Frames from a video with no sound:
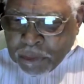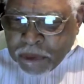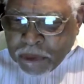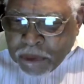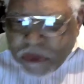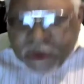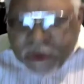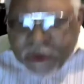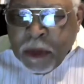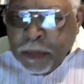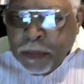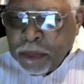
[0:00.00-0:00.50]

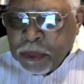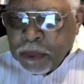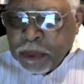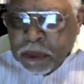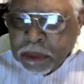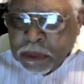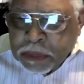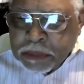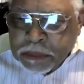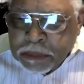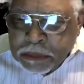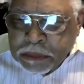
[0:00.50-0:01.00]
Simple,
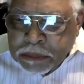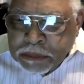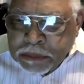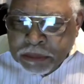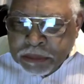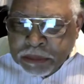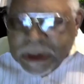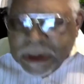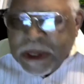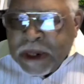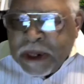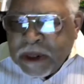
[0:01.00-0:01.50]

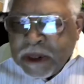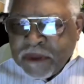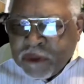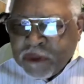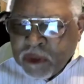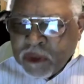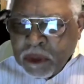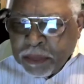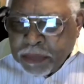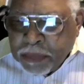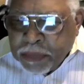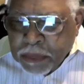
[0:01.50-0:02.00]
plain and
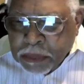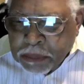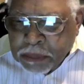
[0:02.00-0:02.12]
simple.